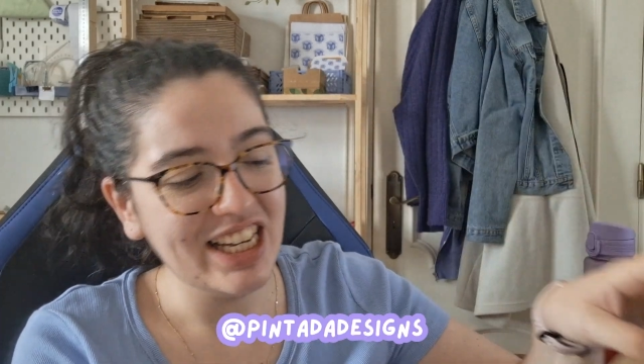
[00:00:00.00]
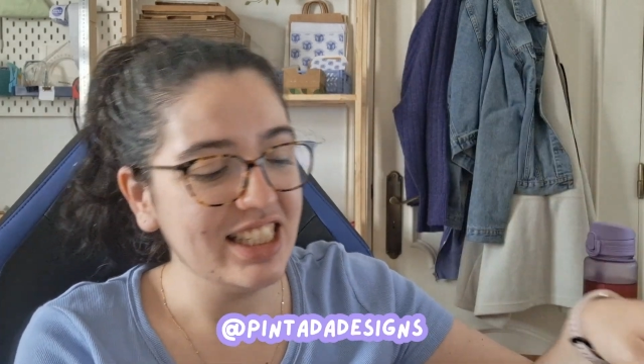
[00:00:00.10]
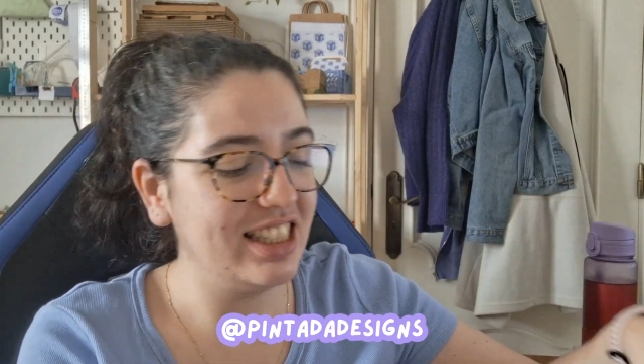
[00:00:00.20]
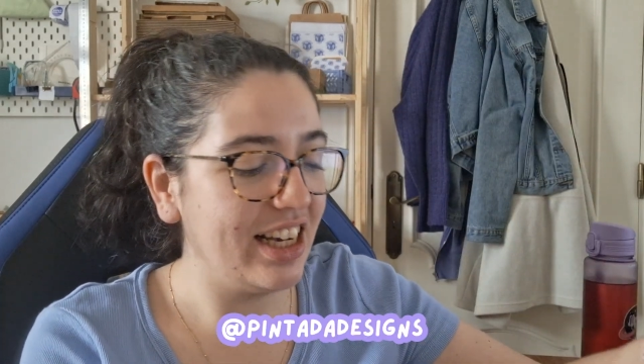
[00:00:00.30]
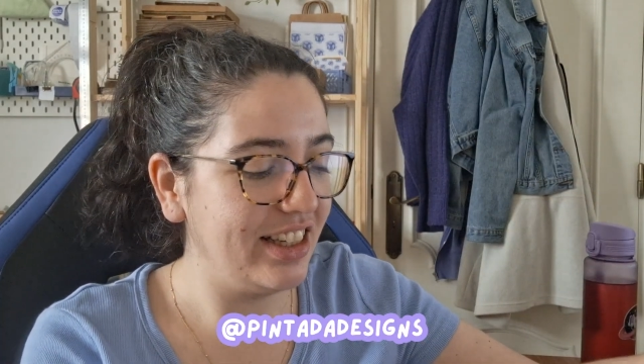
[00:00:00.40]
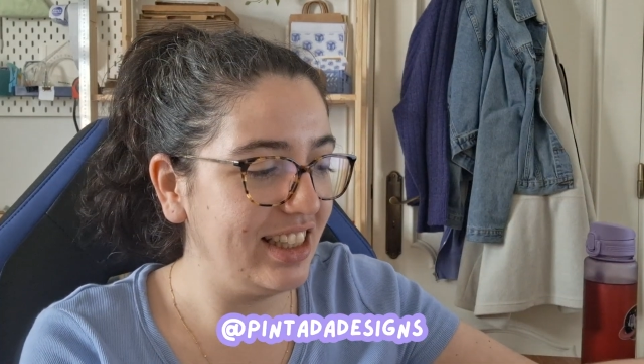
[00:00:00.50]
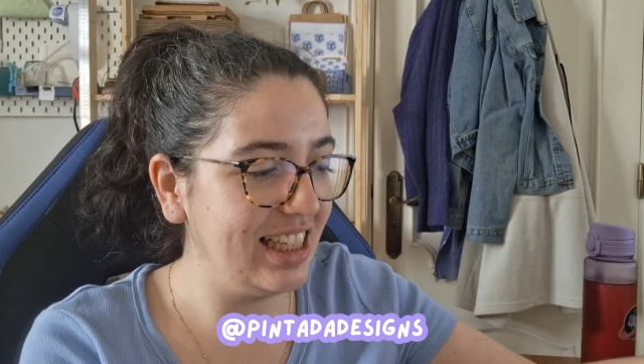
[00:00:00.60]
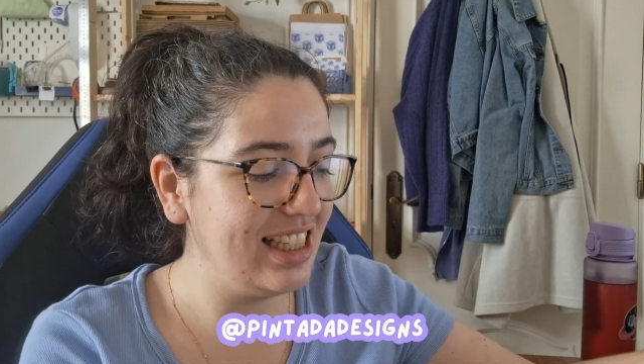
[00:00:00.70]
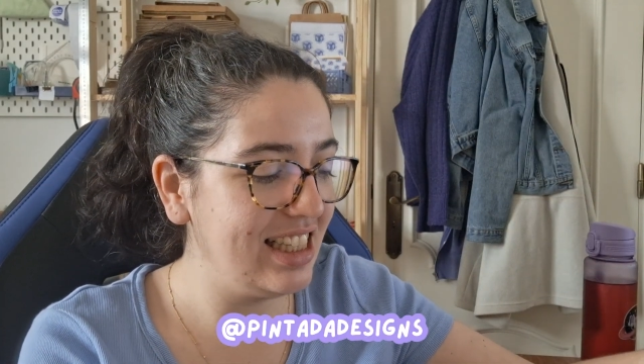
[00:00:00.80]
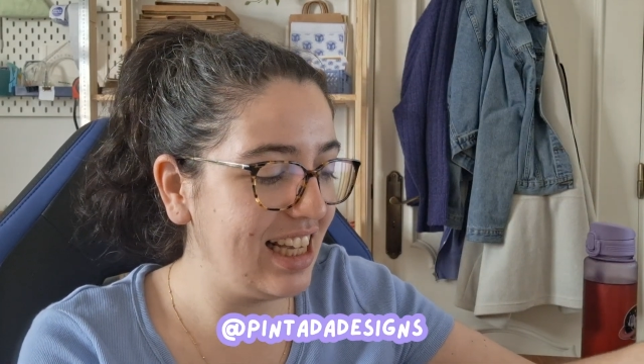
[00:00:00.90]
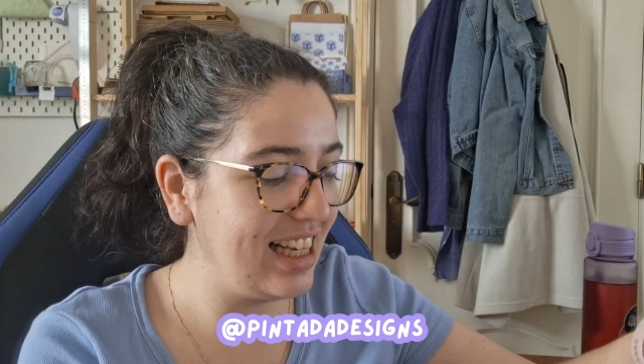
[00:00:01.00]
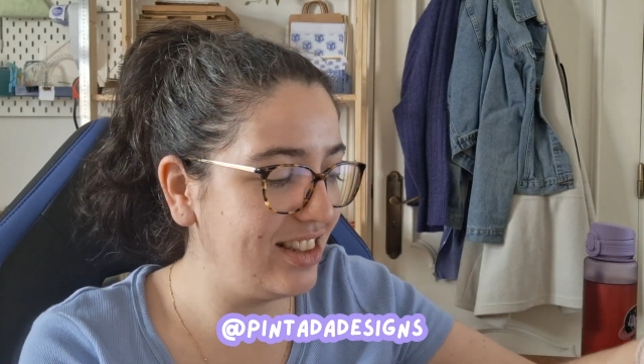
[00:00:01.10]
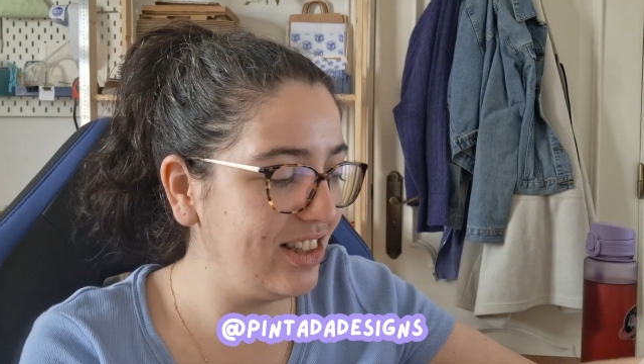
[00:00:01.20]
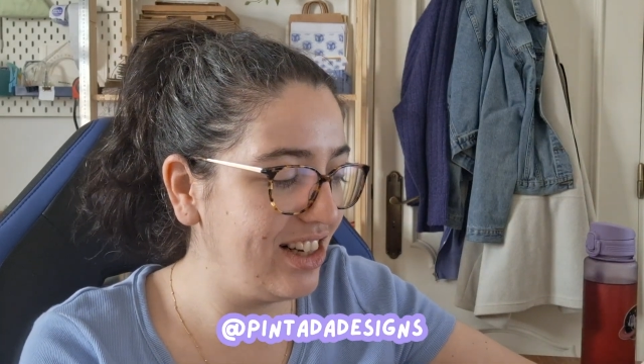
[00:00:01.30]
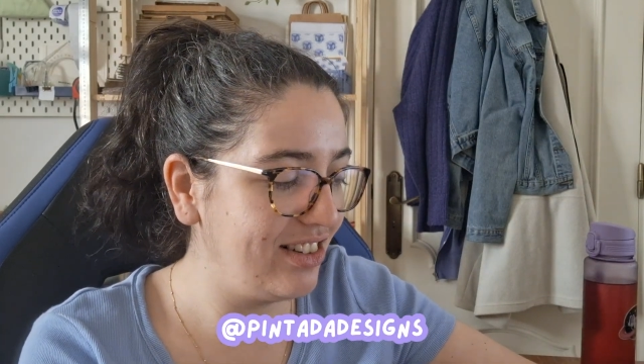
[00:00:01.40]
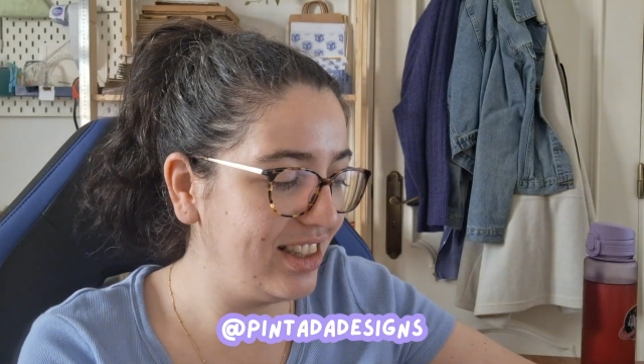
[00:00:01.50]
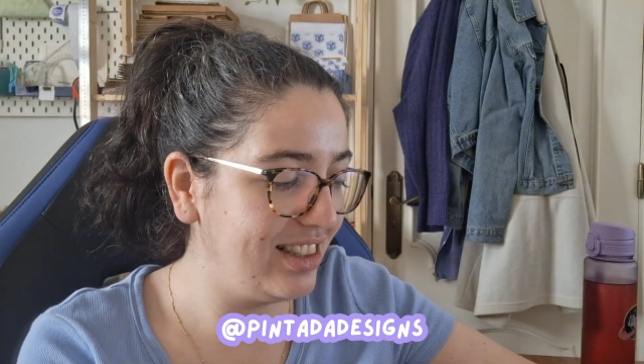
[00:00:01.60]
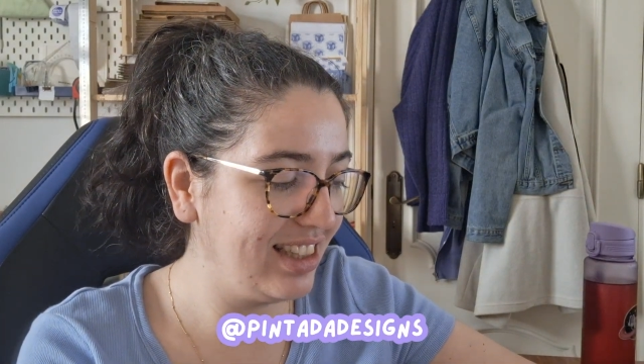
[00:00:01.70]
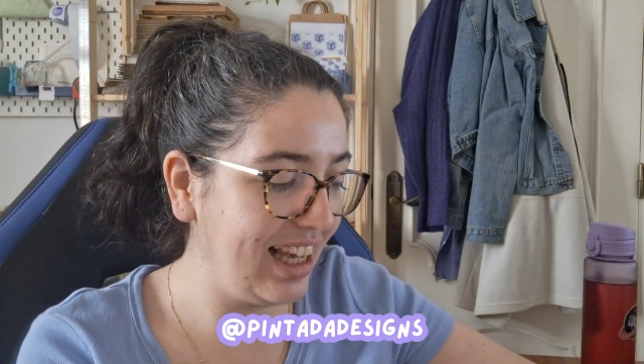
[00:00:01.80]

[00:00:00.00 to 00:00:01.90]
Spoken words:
So this is Loren's